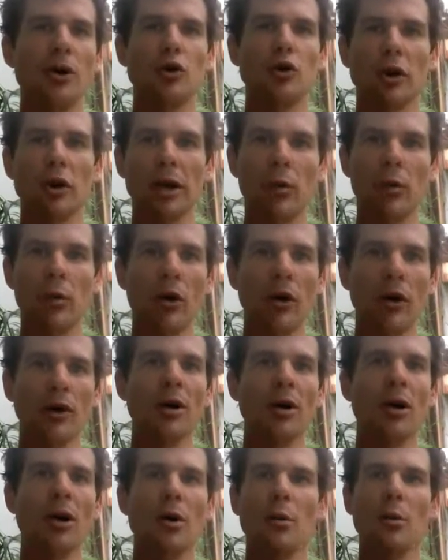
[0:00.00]
Drink
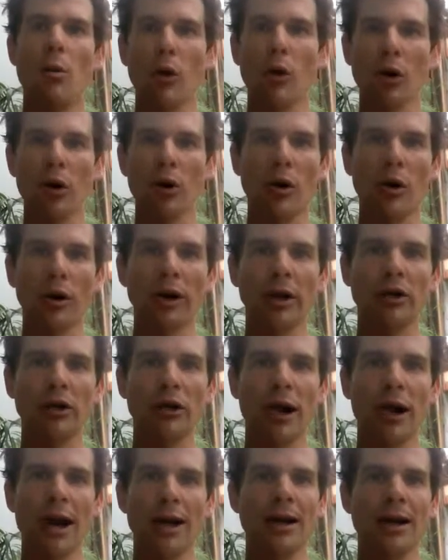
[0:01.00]
water, water quality
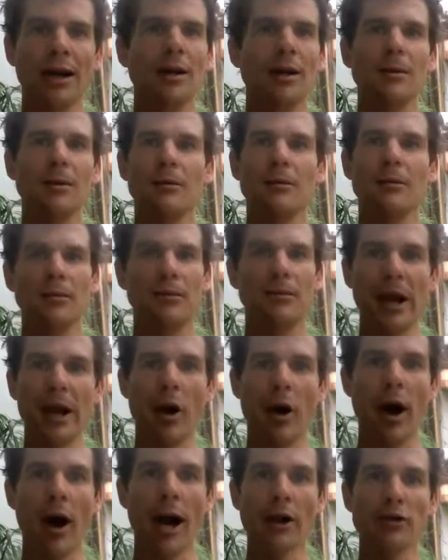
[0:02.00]
great,
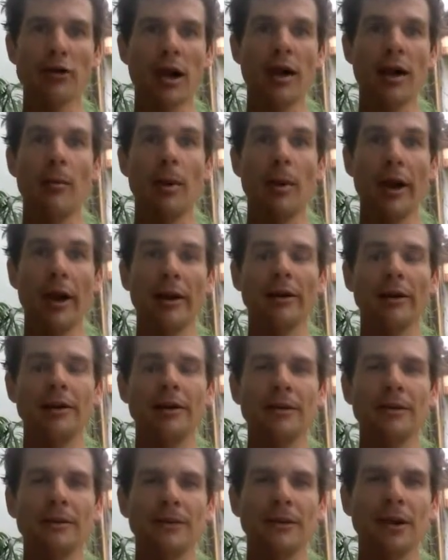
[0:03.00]
being hydrated better,
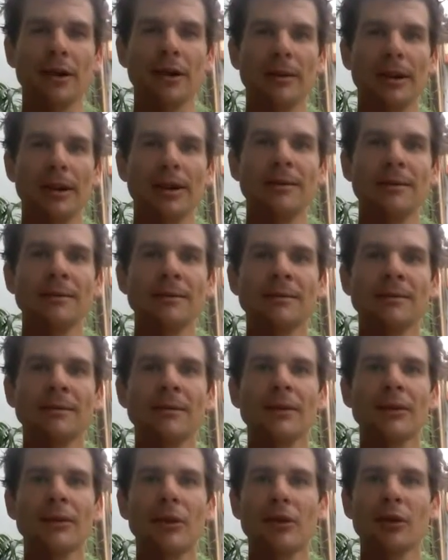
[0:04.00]
you know what I mean?
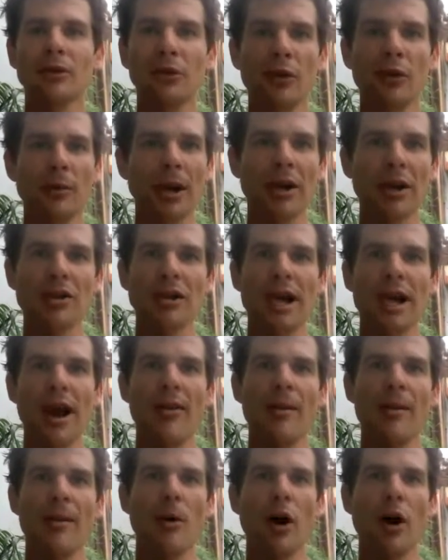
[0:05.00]
So do the best you
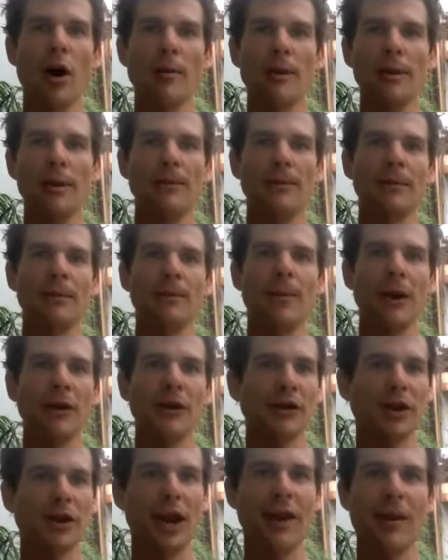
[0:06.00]
can in the moment.
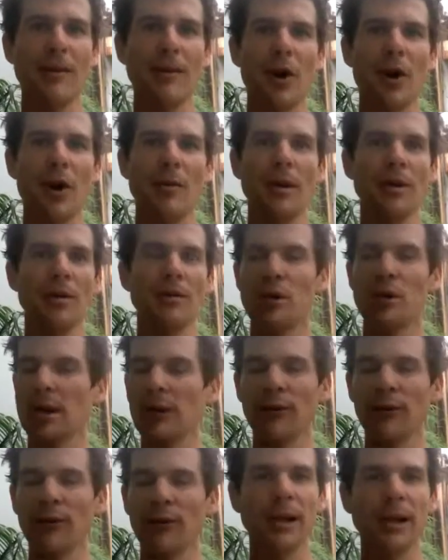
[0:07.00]
Best you can in the moment,
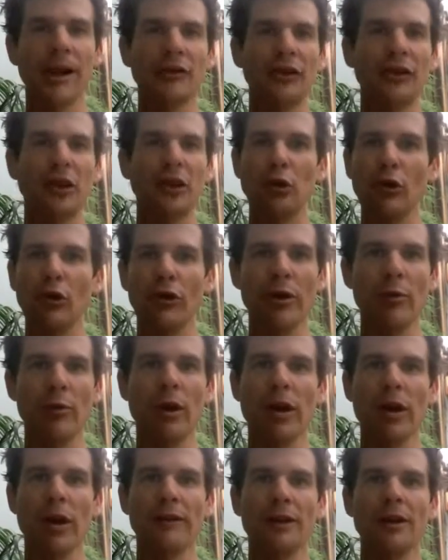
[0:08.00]
drink it from plastic, chlorine,
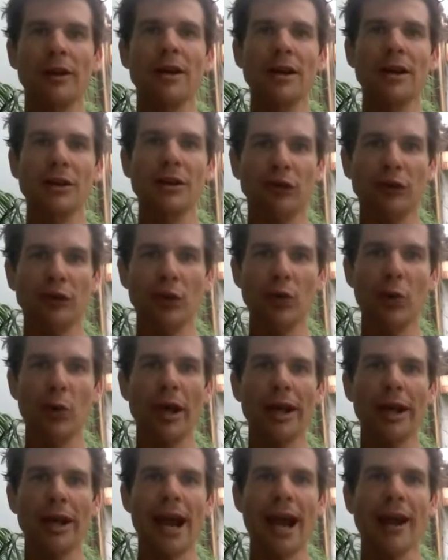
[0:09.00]
whatever. Just do
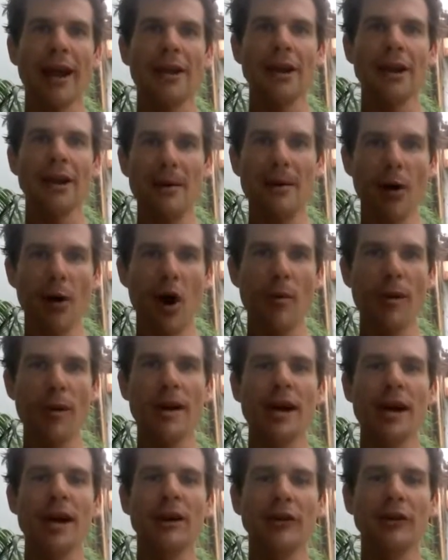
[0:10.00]
what you can in the
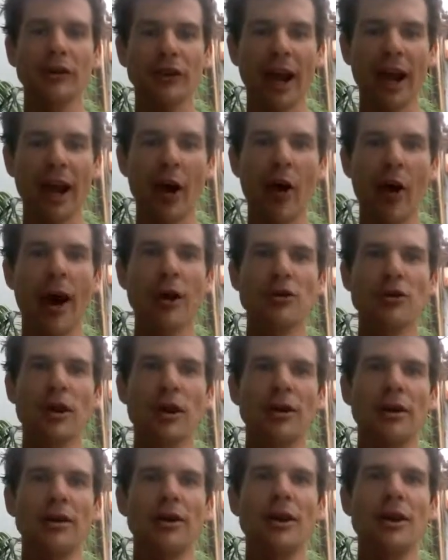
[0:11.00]
moment, stay
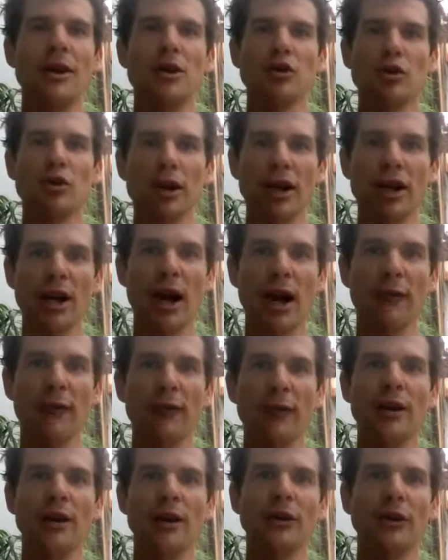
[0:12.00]
hydrated, drink
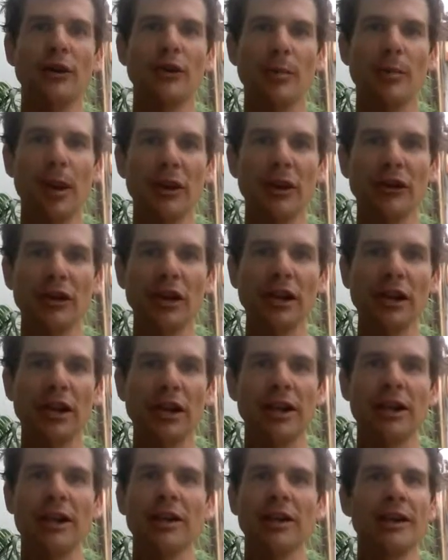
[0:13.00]
enough so you're piss and
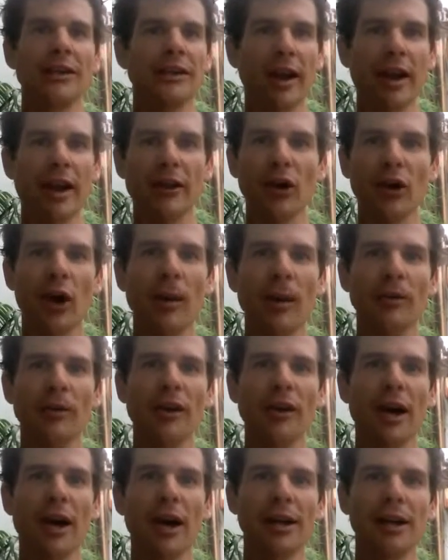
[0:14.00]
clear 10 times
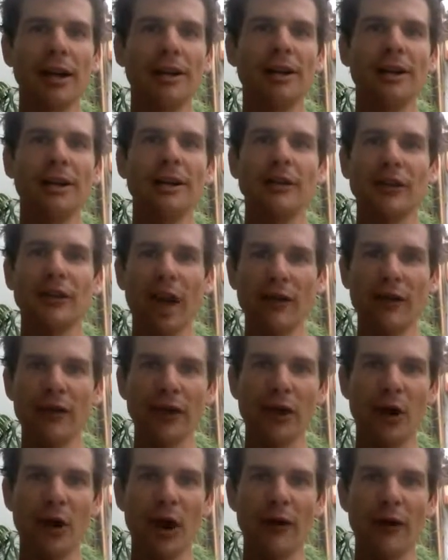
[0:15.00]
a day, save
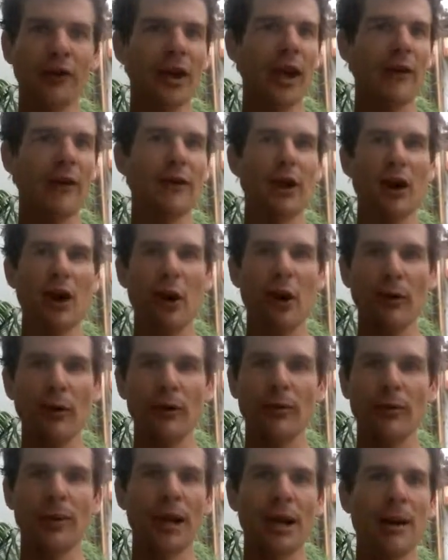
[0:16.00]
your life, save your
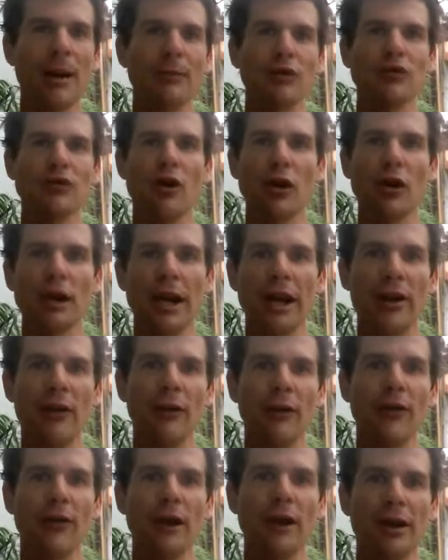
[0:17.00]
health, become strong, lean
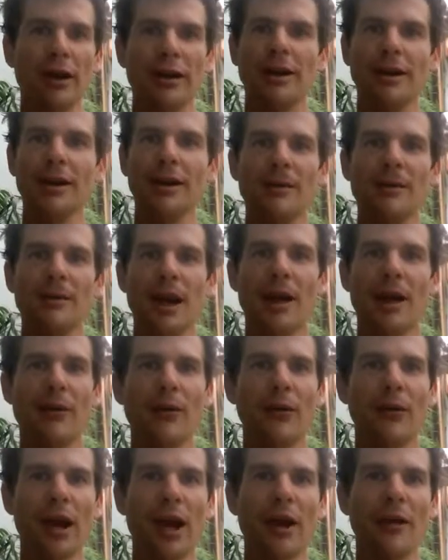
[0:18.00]
and fit,
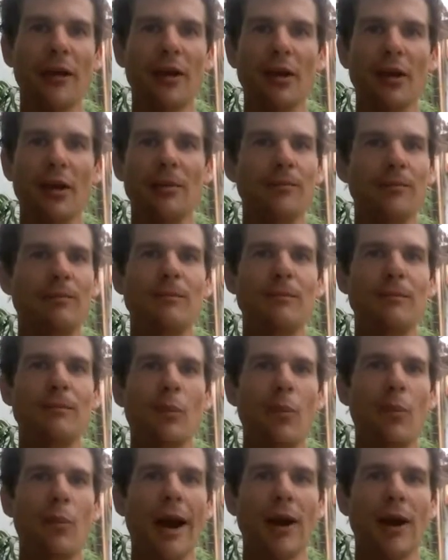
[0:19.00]
and forget the
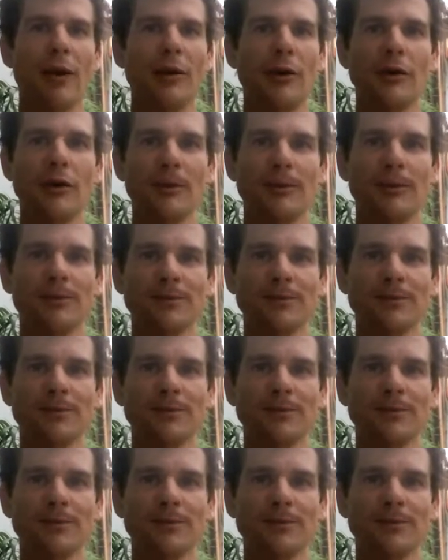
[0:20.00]
wackos.